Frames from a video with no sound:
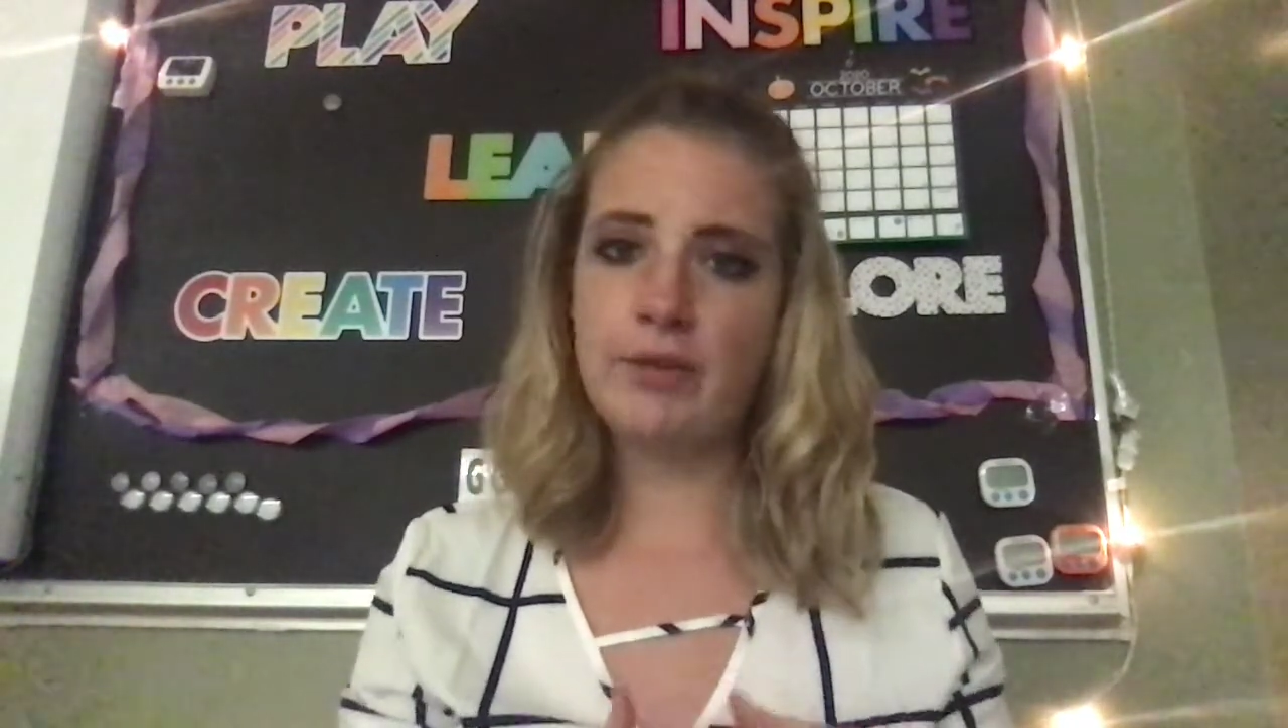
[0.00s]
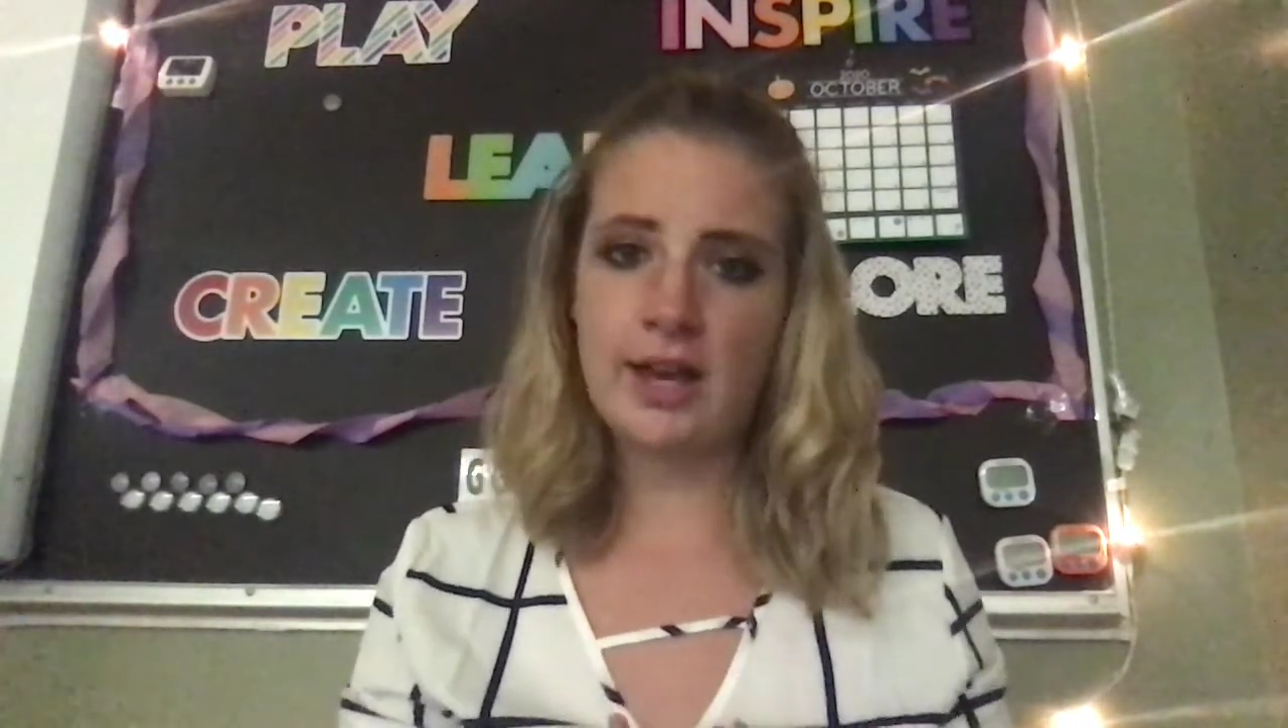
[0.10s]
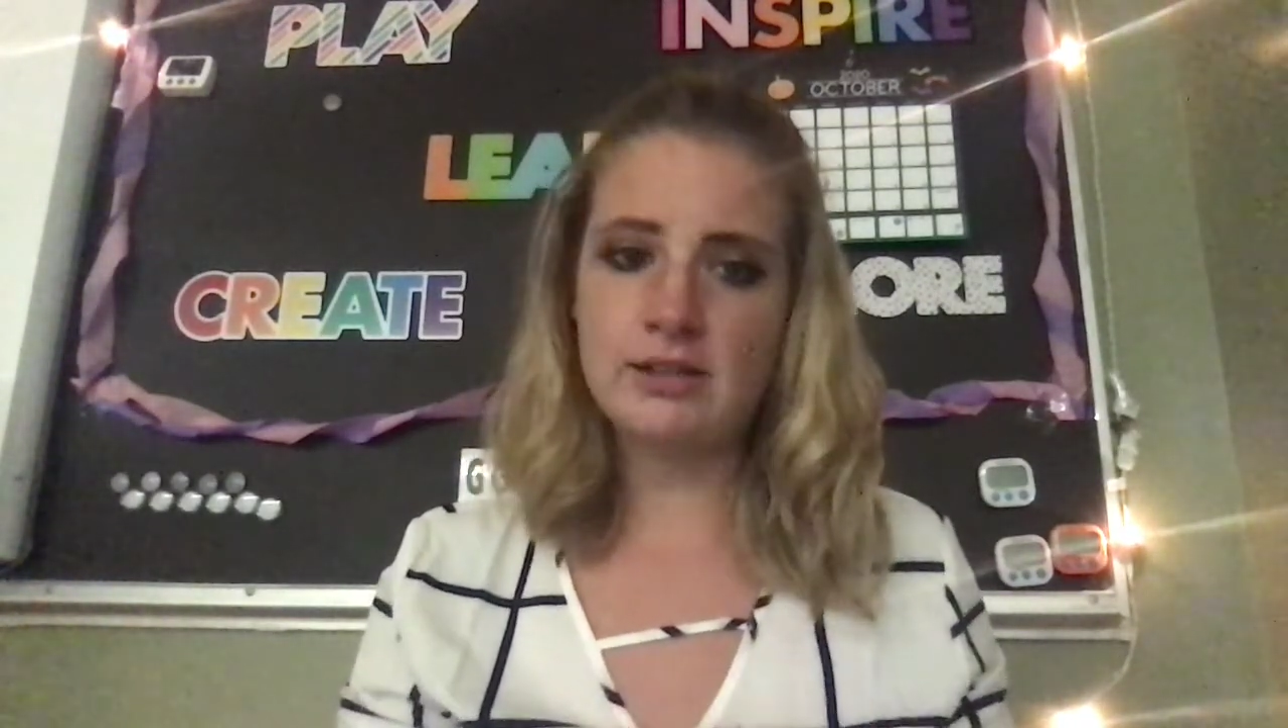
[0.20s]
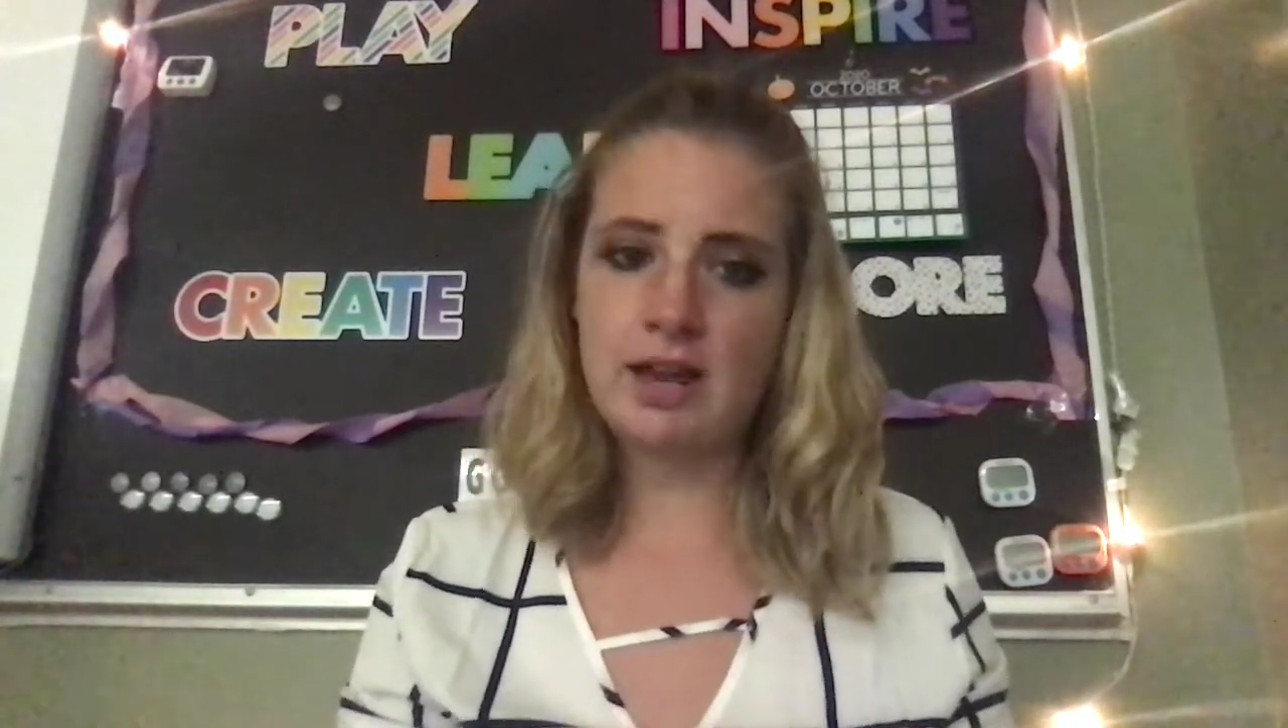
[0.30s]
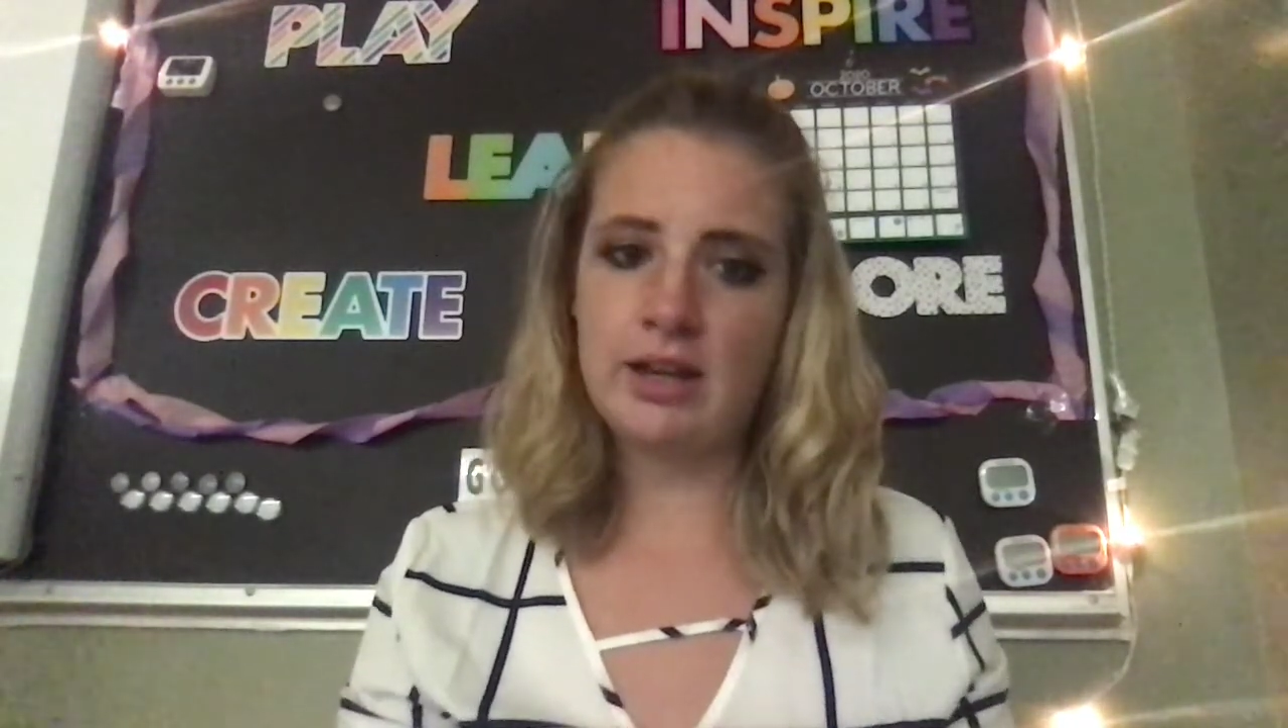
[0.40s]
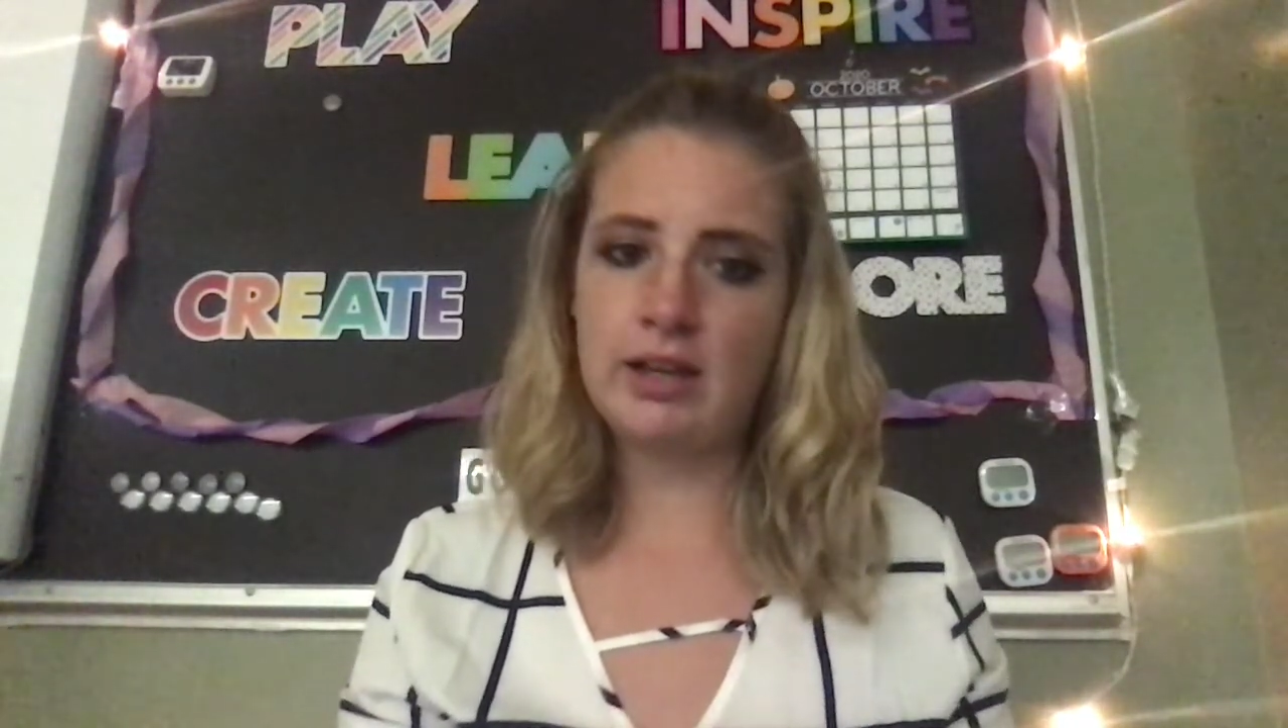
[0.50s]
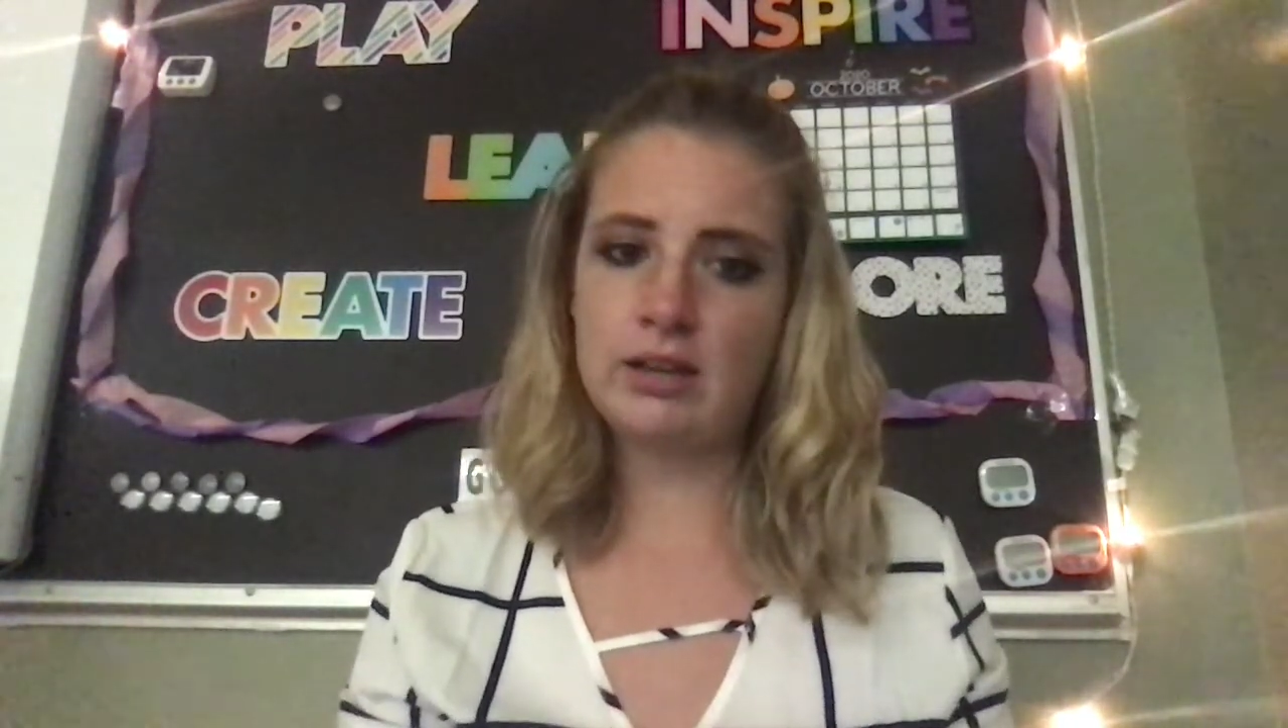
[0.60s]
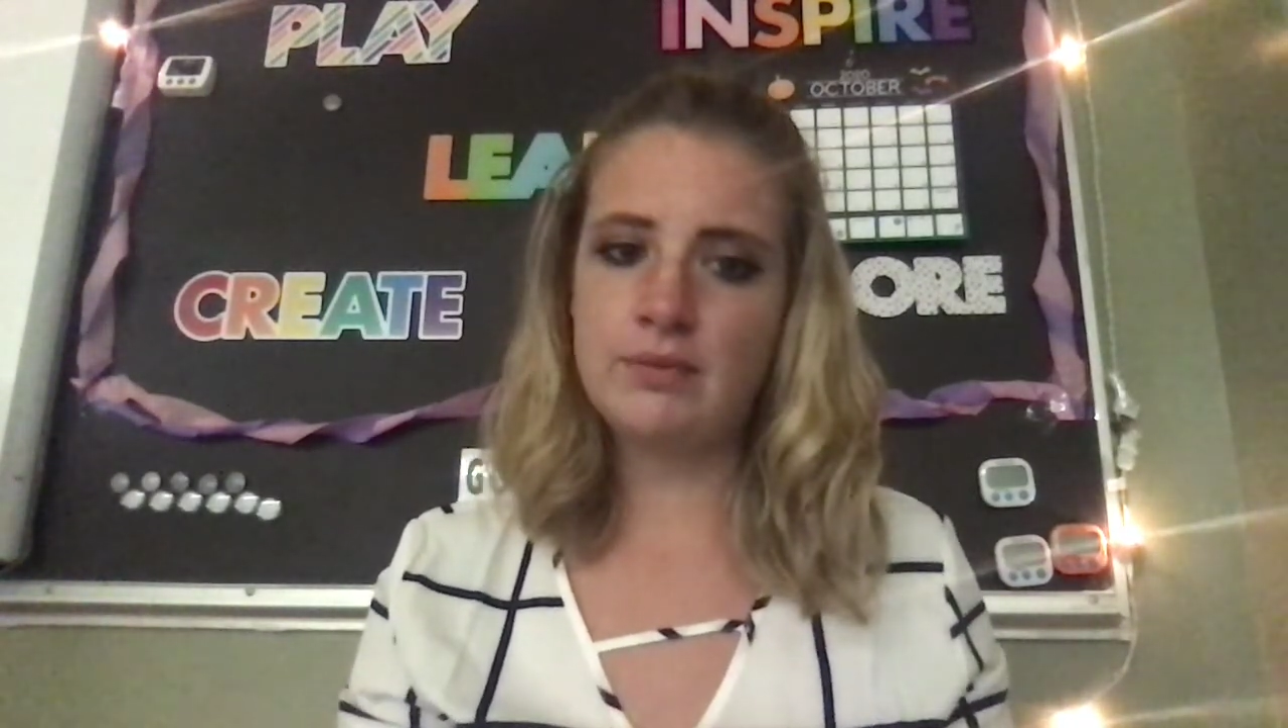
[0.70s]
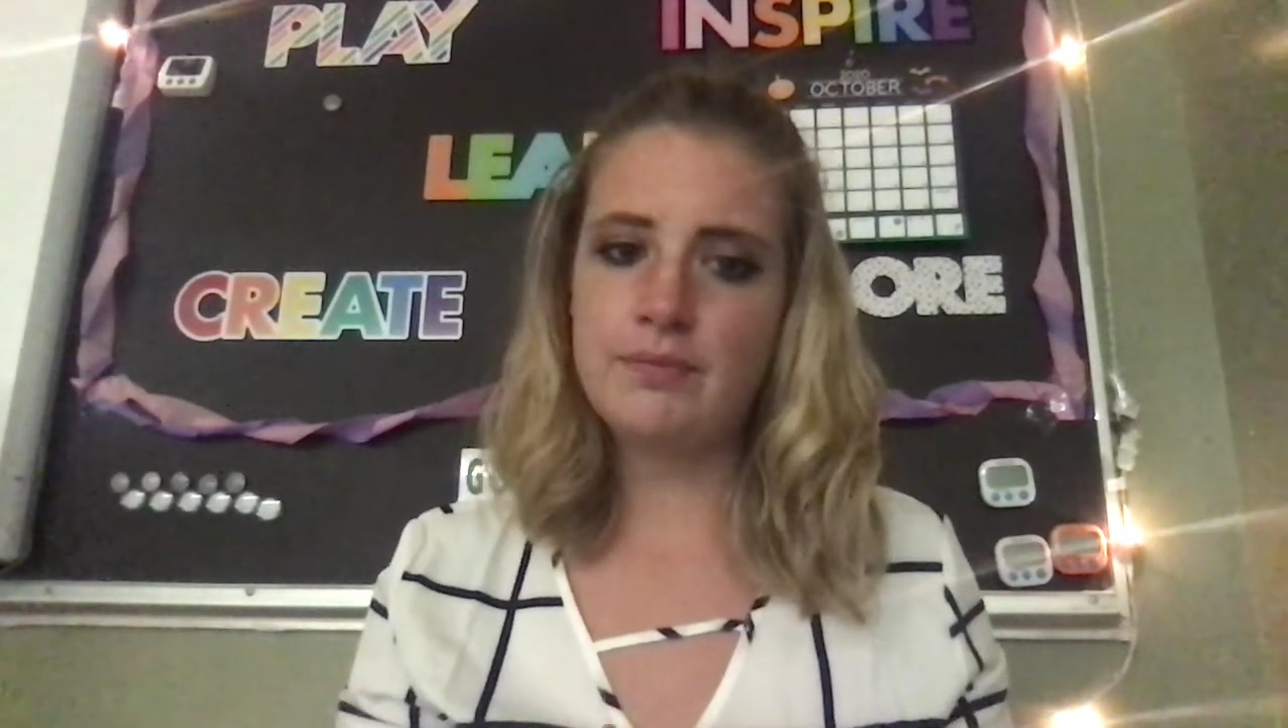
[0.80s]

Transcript: that setting